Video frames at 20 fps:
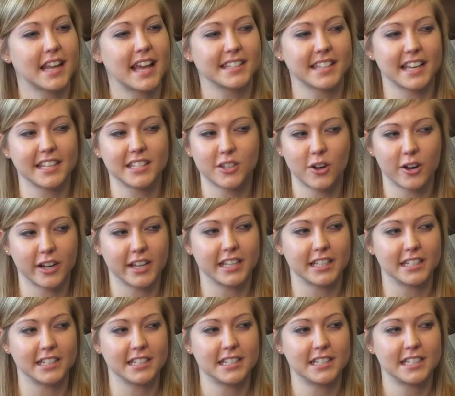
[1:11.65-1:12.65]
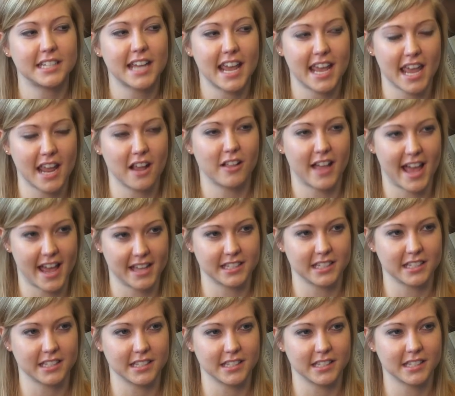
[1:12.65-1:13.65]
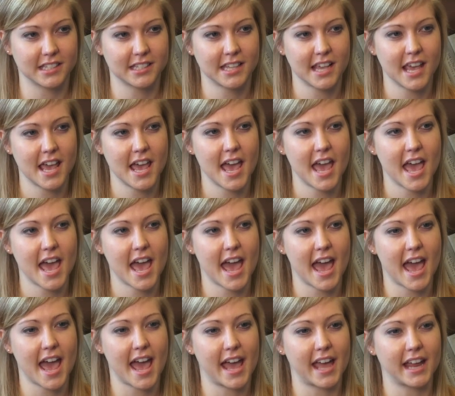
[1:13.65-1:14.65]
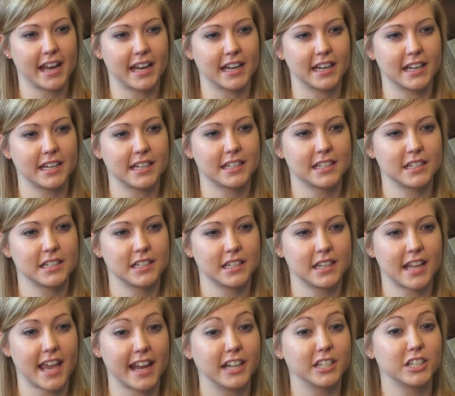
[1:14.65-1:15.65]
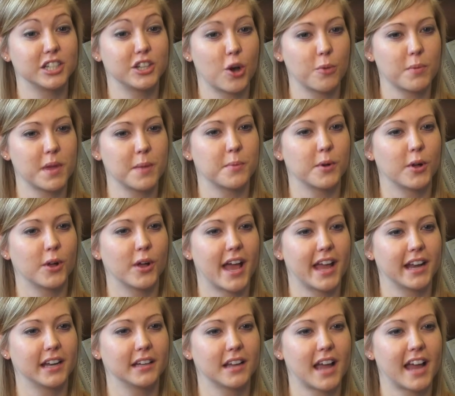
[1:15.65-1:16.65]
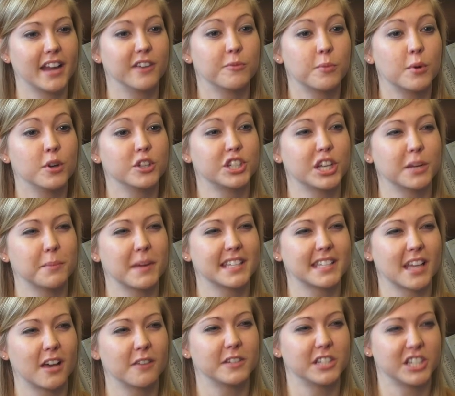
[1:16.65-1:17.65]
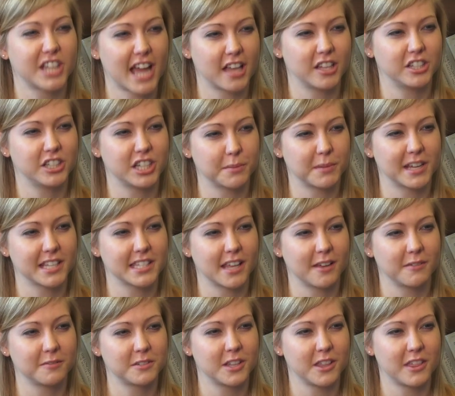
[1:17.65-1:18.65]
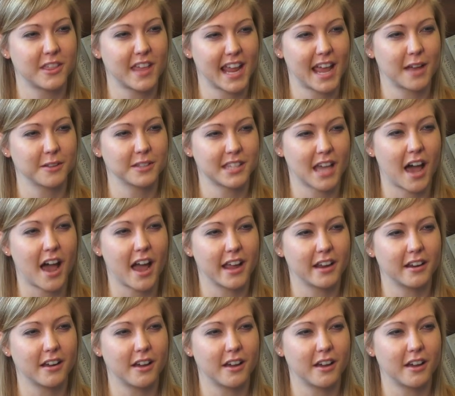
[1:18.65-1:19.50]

As I started taking classes and getting to know people and kind of pushing myself and challenging myself to think outside